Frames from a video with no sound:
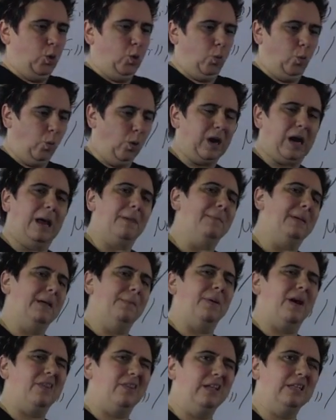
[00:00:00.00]
What I
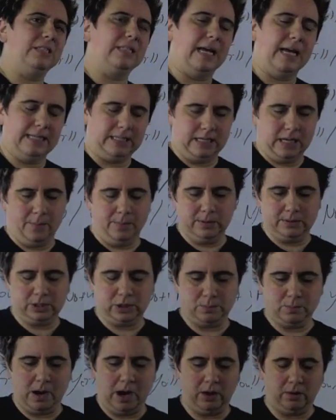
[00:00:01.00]
mean by this ATM
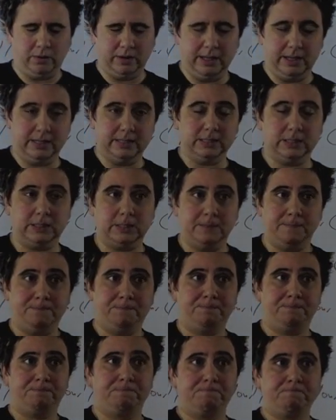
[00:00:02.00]
business model is,
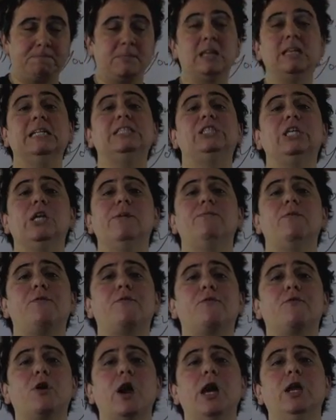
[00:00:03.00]
let's say you have a
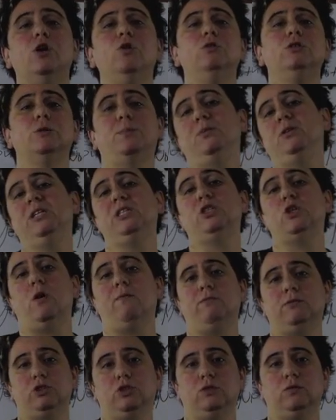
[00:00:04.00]
friend who's a police
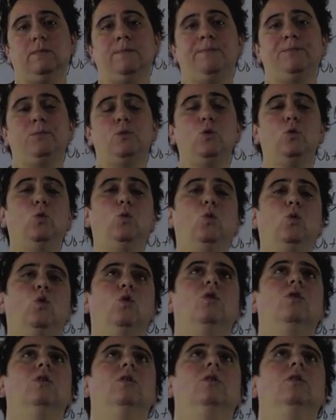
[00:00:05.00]
officer
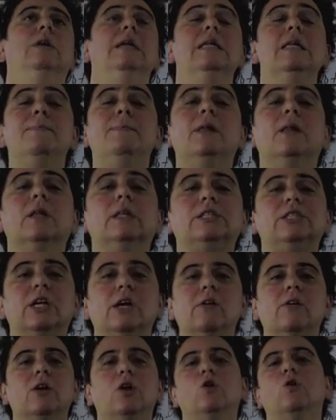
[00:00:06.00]
or in the
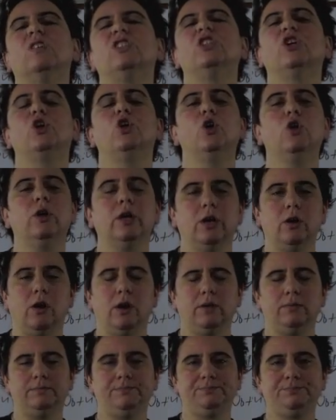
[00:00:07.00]
military or a security guard.